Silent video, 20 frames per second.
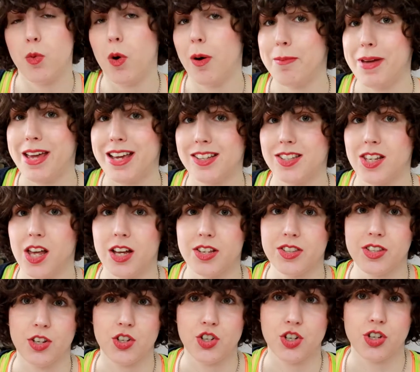What makes her
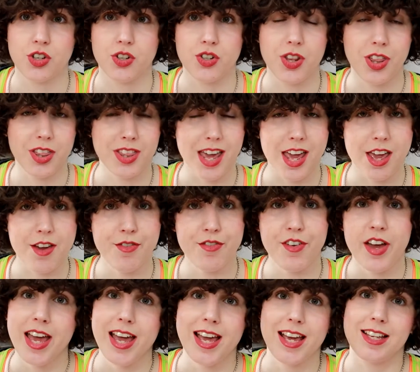such a good
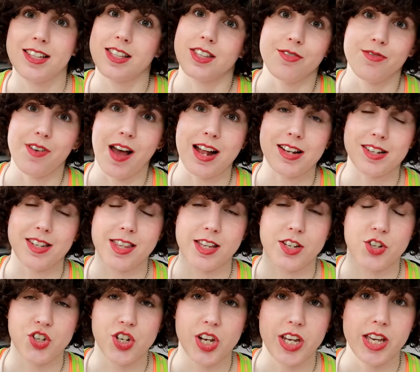thief is the fact
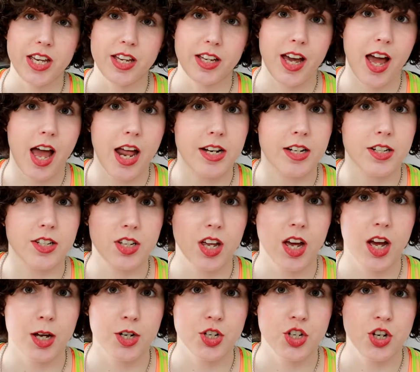that she can
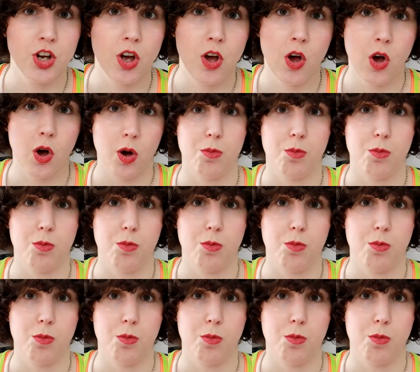touch